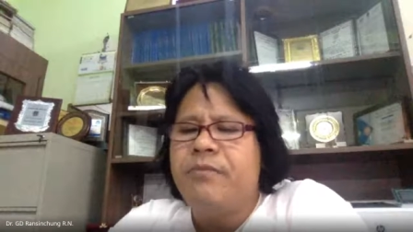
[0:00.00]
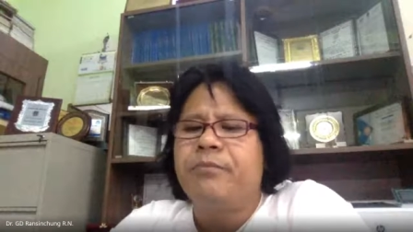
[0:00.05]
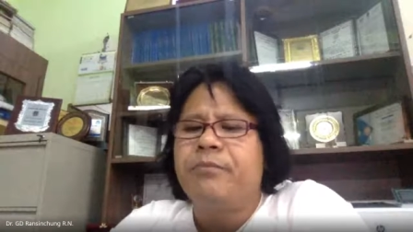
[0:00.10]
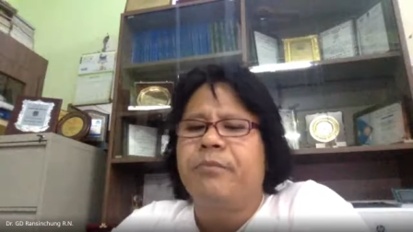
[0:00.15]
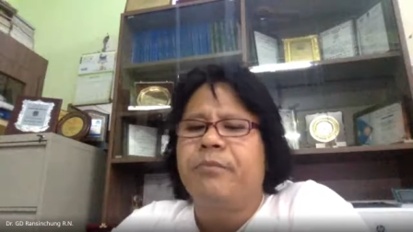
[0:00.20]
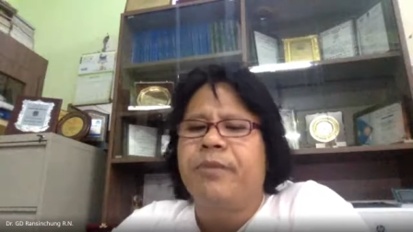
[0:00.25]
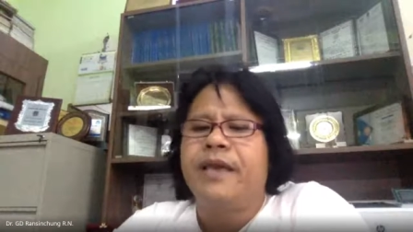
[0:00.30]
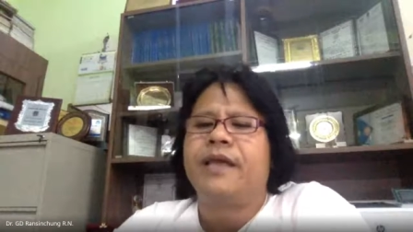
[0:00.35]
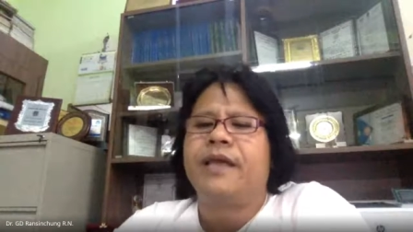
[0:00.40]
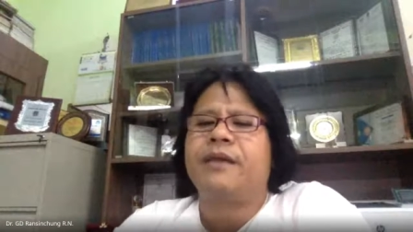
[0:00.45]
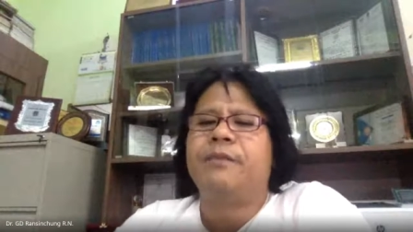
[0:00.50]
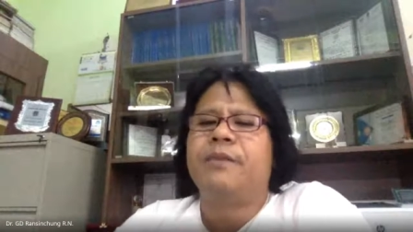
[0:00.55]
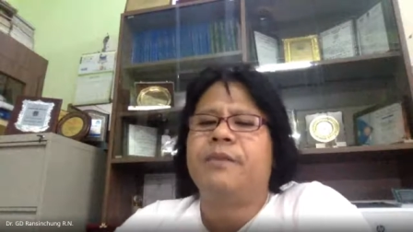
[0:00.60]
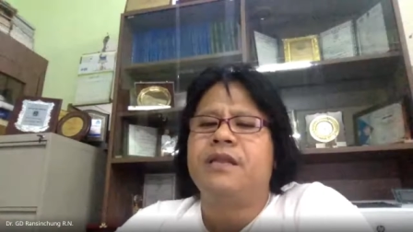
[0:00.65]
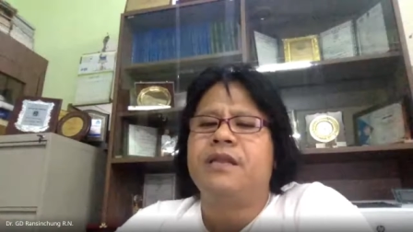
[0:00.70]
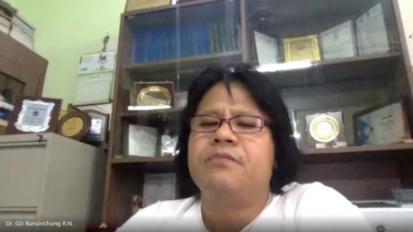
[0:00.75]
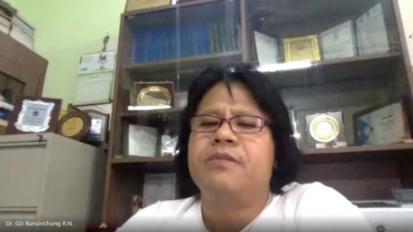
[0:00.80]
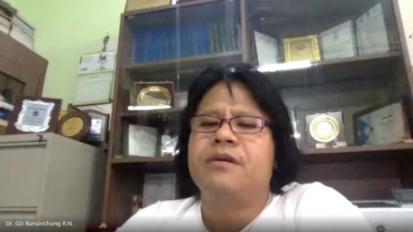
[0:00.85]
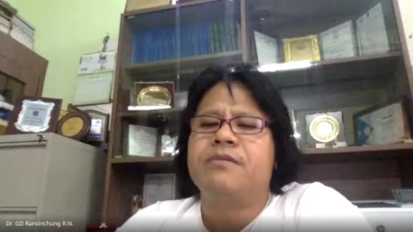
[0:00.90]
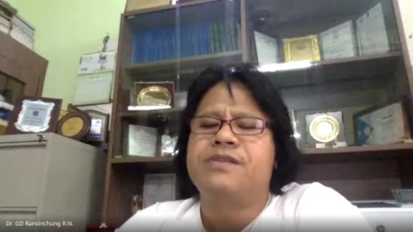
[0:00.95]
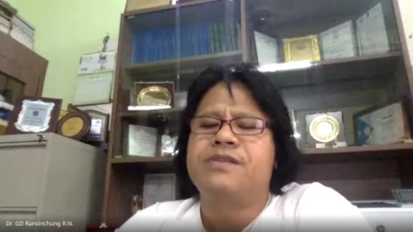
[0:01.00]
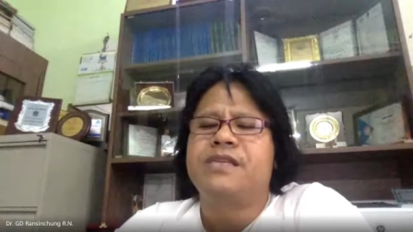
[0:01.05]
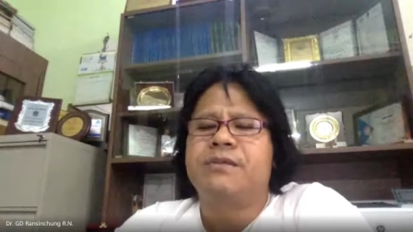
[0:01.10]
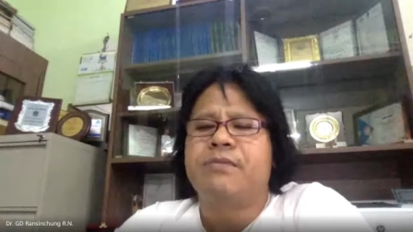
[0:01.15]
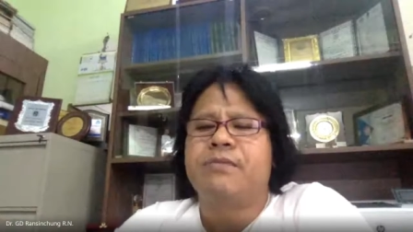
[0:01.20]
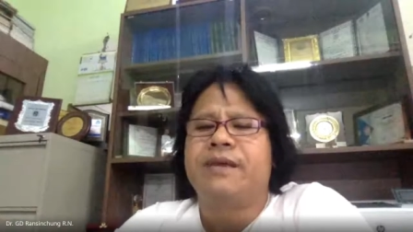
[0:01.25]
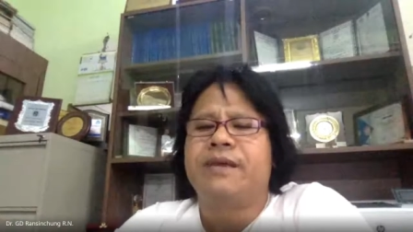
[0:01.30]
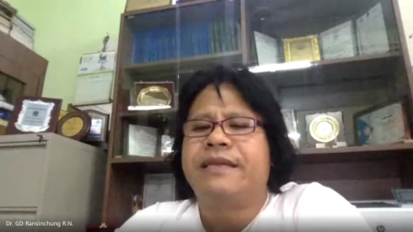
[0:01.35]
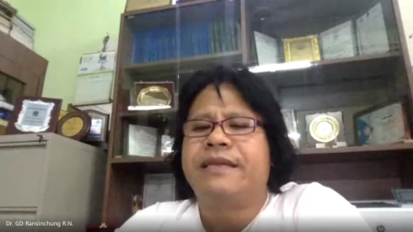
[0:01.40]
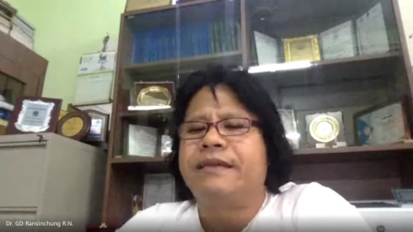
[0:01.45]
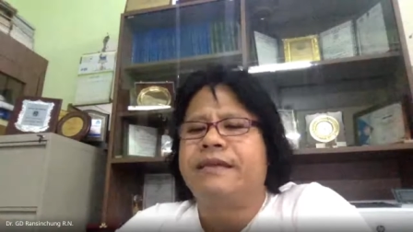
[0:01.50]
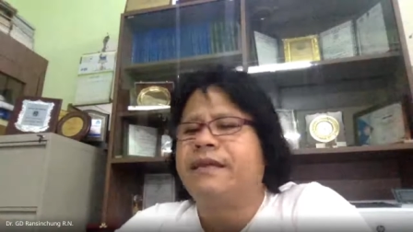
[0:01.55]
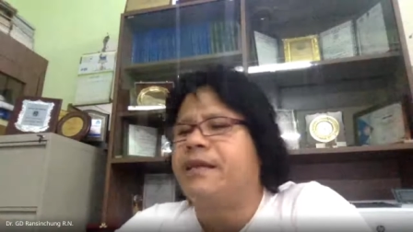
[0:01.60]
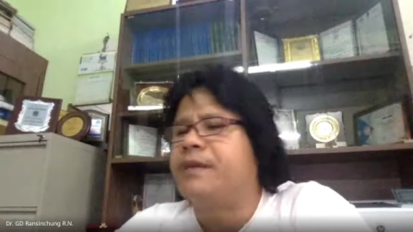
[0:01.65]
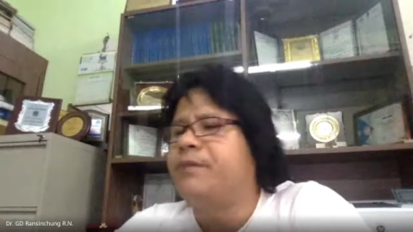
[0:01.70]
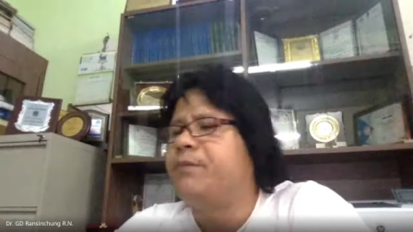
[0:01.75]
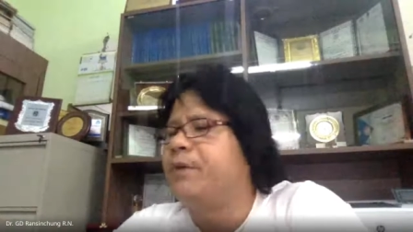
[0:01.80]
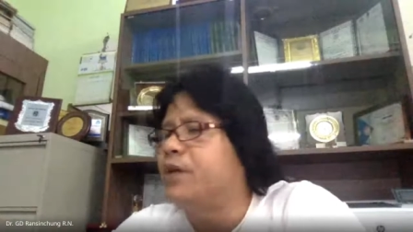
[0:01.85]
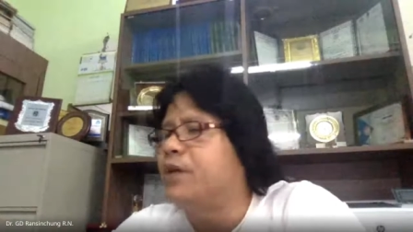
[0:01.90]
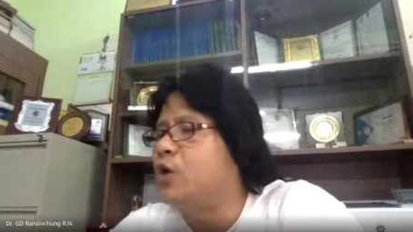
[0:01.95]
bare minimum cement
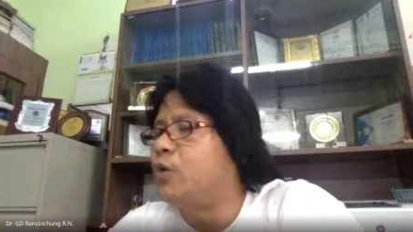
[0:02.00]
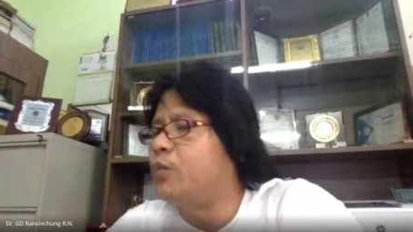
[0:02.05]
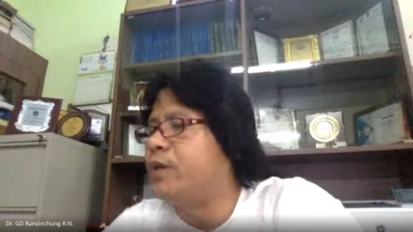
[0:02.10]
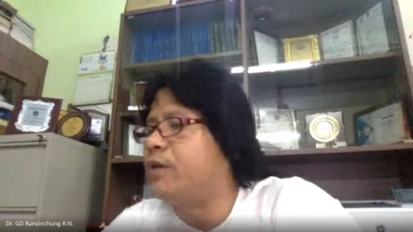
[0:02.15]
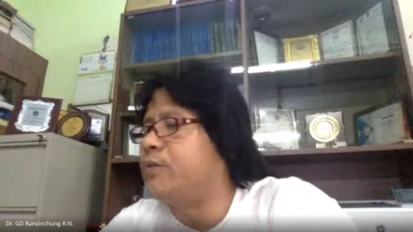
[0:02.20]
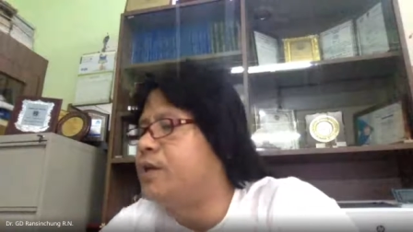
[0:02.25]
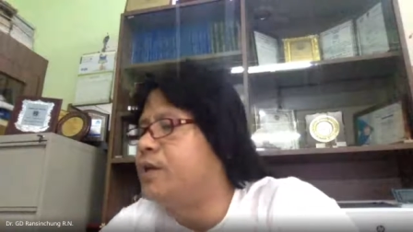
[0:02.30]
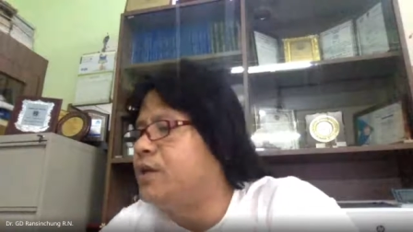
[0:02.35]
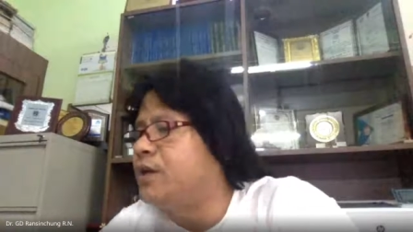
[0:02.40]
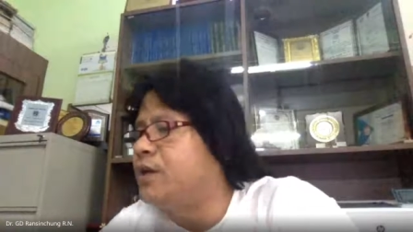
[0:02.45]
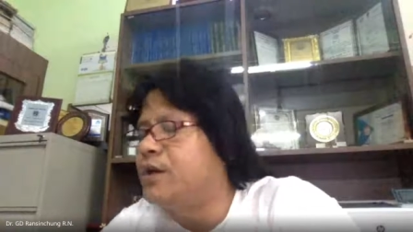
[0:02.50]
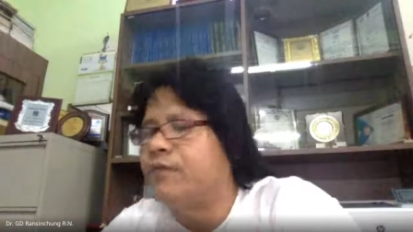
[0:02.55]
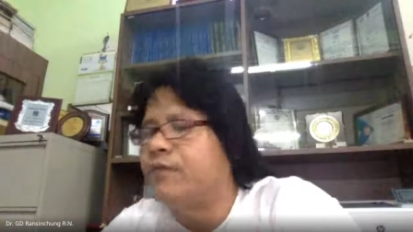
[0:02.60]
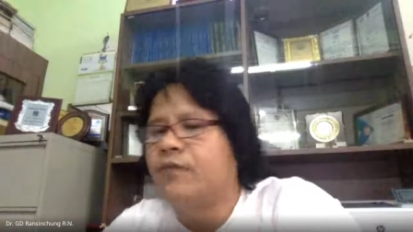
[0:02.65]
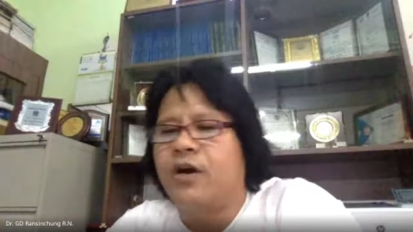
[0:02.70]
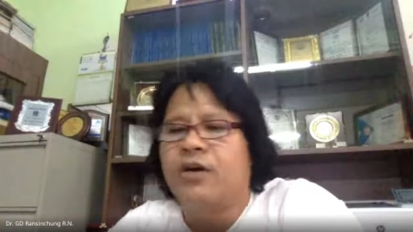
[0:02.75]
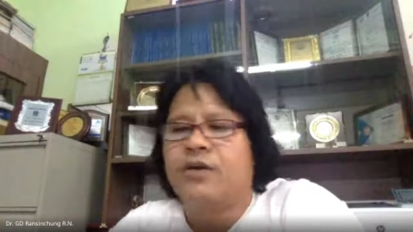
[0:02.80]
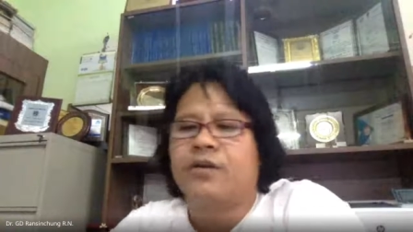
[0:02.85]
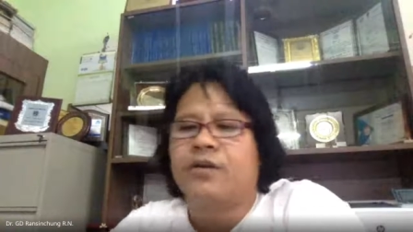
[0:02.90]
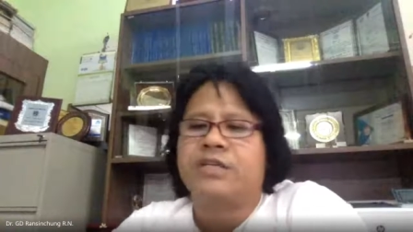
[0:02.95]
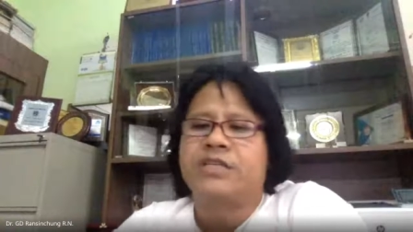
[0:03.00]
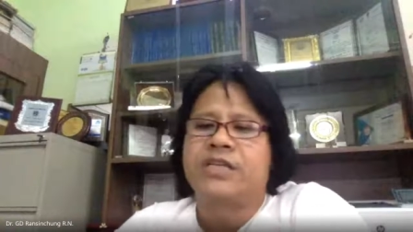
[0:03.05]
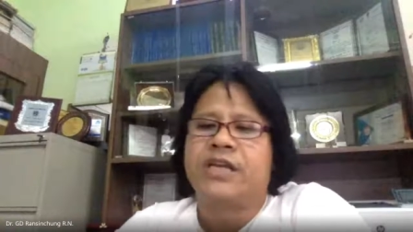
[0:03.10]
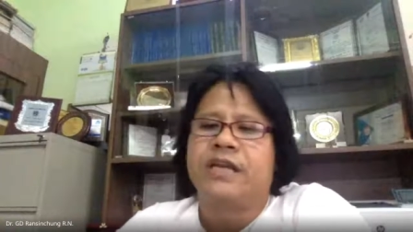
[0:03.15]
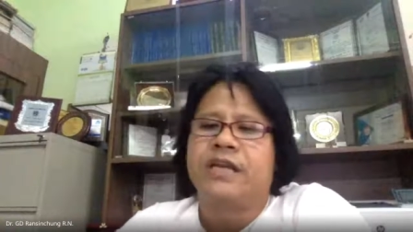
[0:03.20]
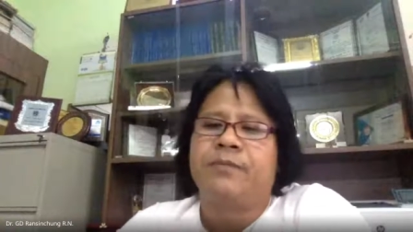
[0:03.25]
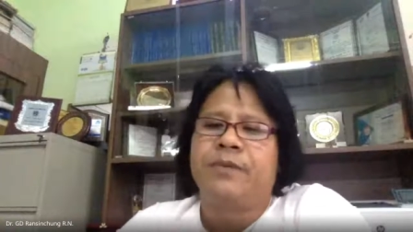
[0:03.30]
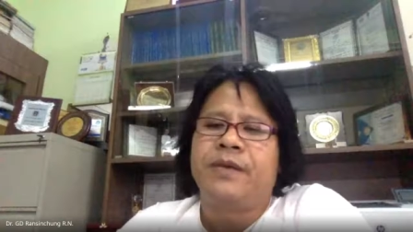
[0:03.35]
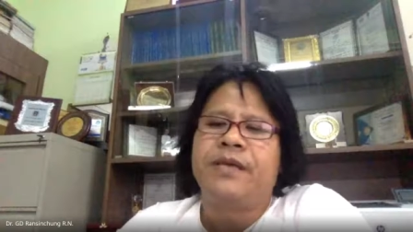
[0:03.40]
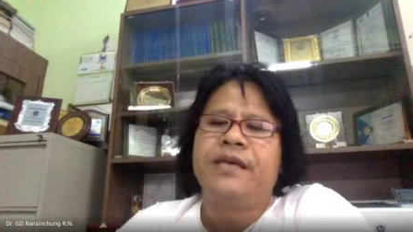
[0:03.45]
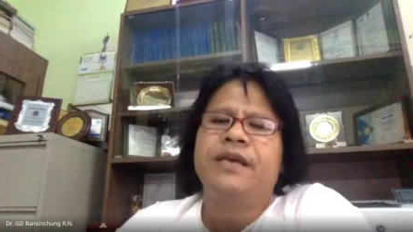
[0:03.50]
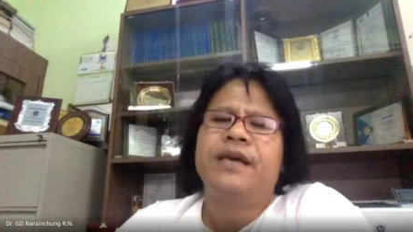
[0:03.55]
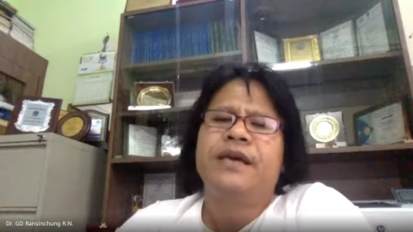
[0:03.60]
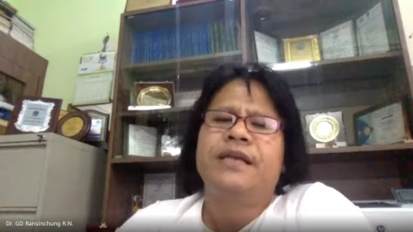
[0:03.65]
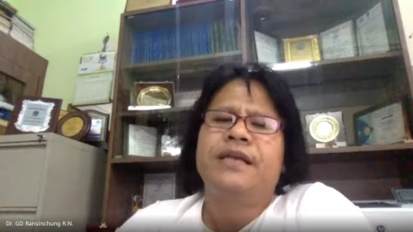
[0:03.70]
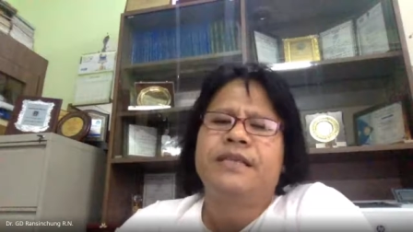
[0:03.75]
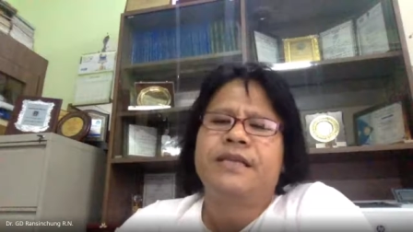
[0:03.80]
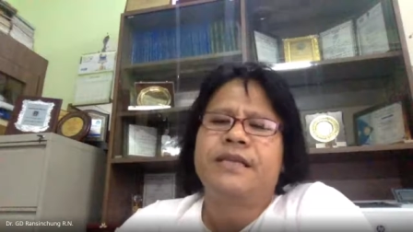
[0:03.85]
content per cubic meter of concrete shall be